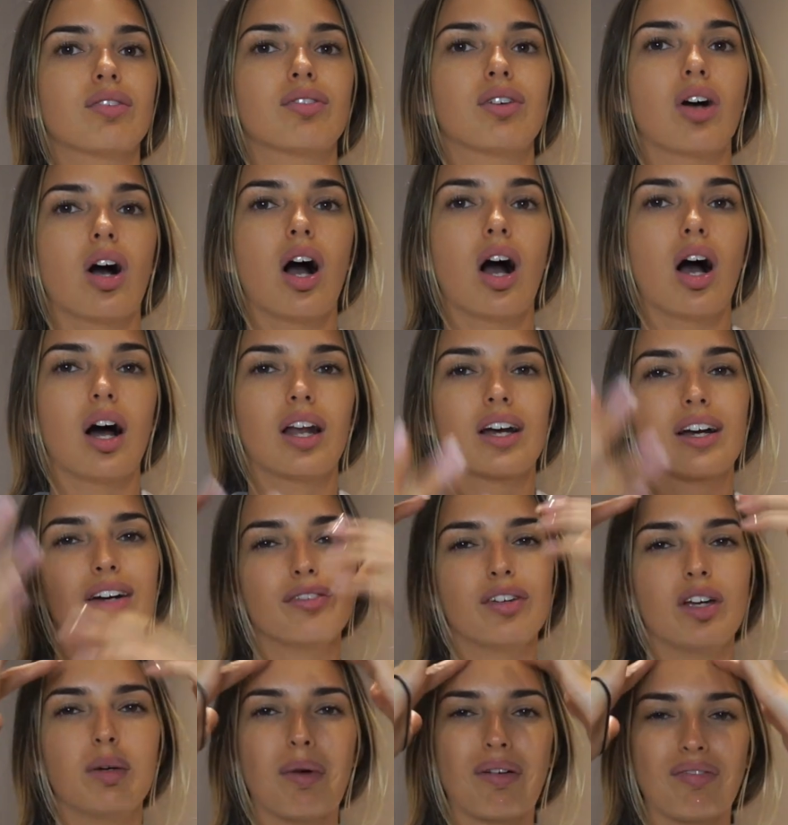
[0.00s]
I've got like a
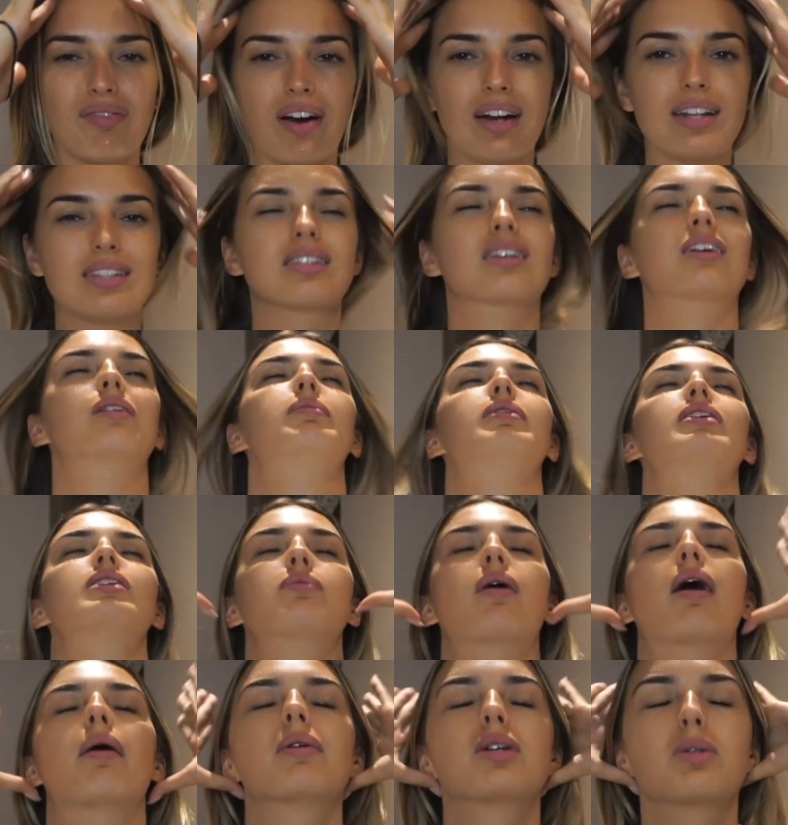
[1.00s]
few of my friends are coming as
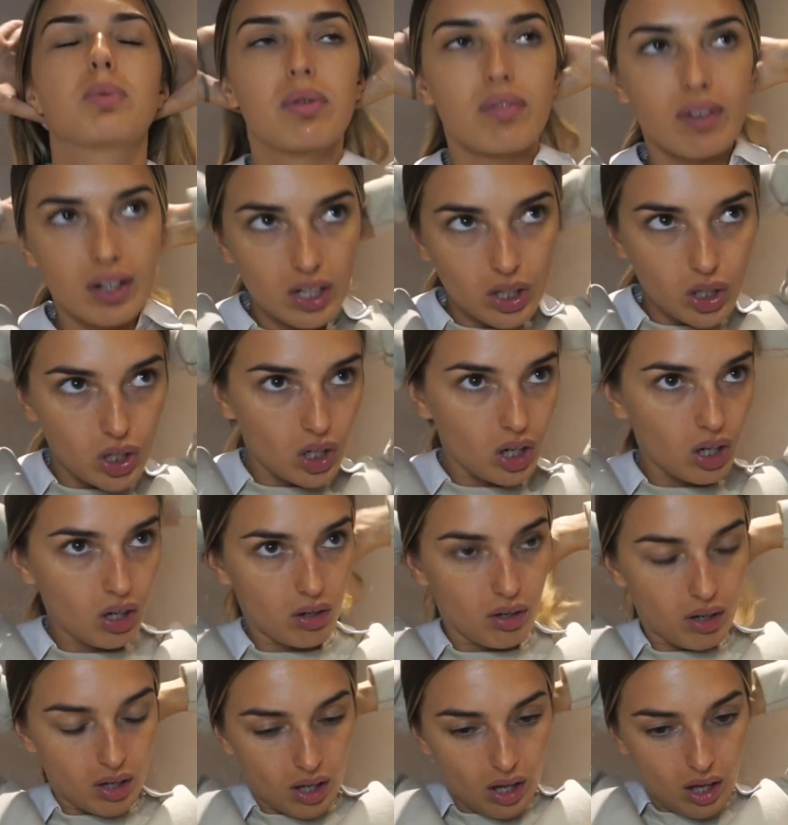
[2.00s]
well, which would be really cute.